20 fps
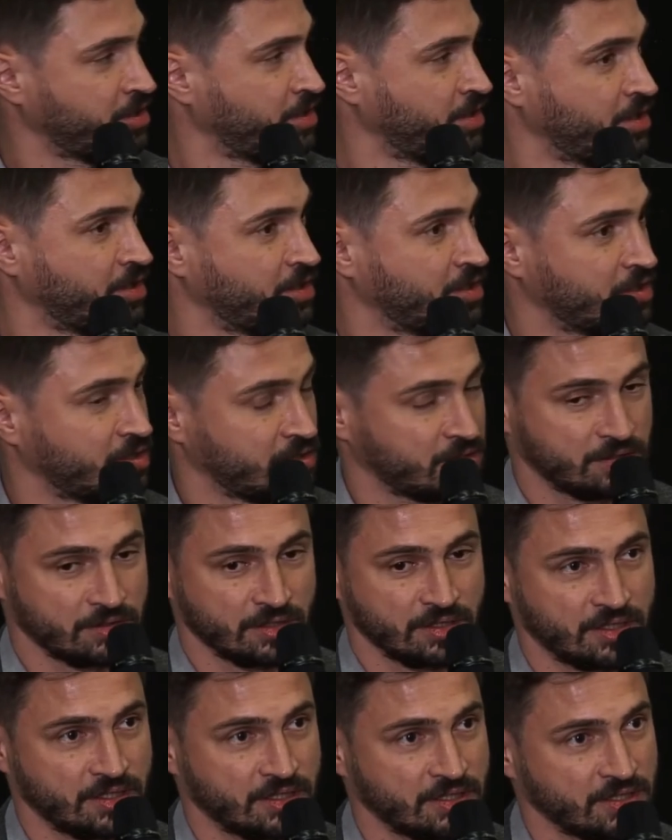and they would
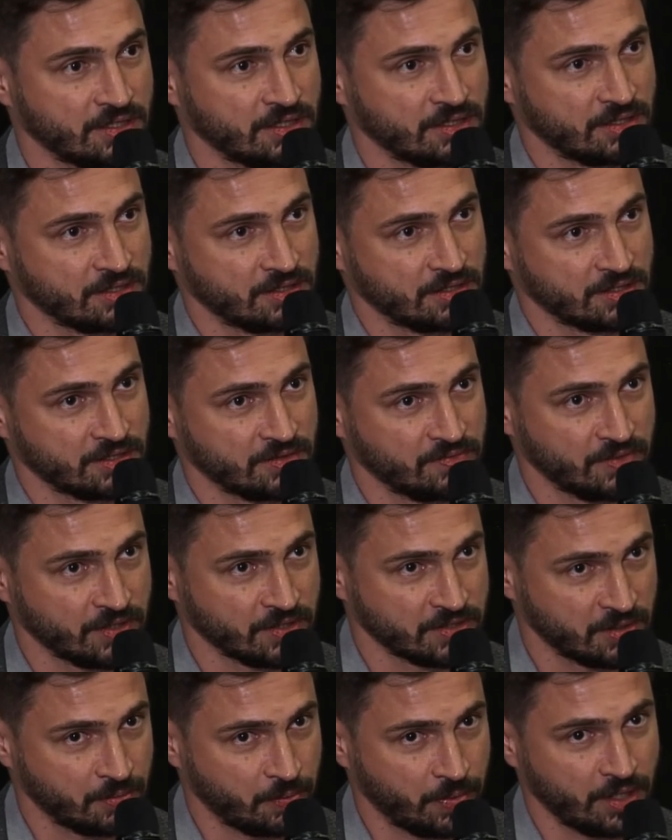advocate
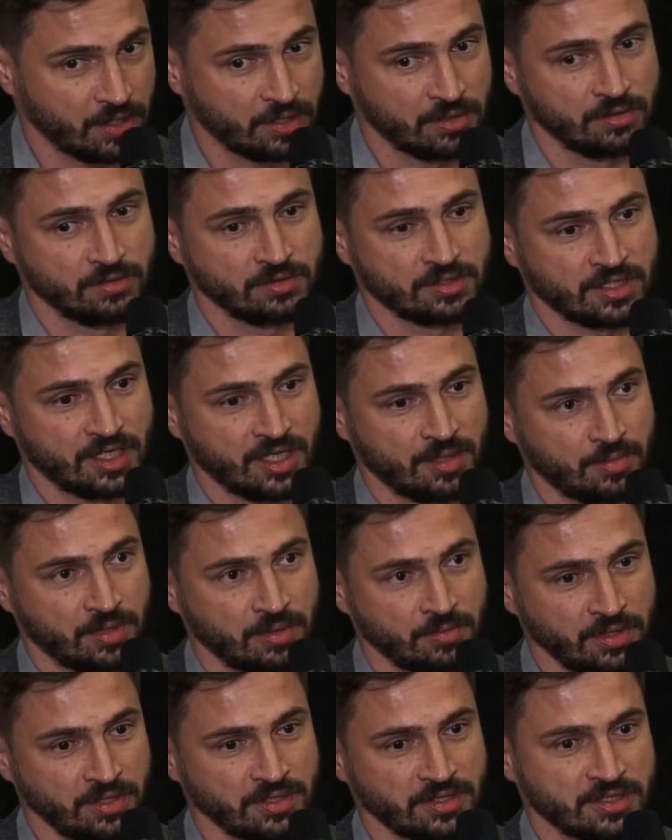for the bike
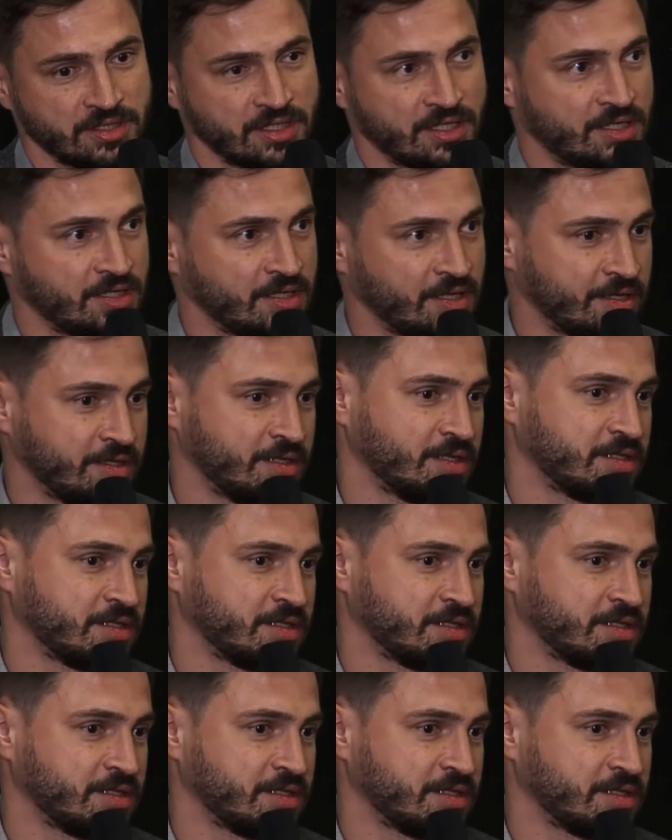lanes